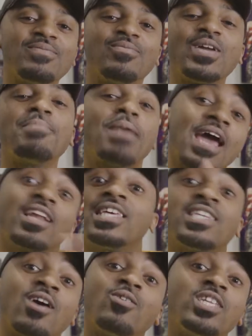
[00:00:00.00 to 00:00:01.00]
We barely
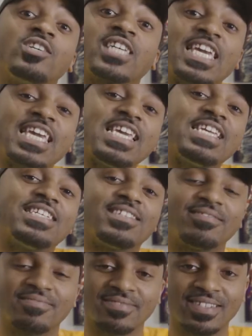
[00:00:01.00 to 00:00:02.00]
know Lil Keed.
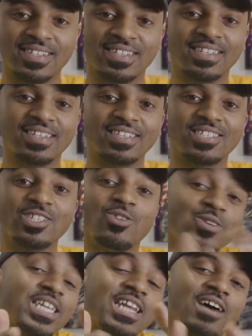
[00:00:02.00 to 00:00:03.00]

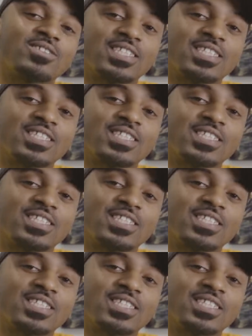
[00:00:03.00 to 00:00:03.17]
You get off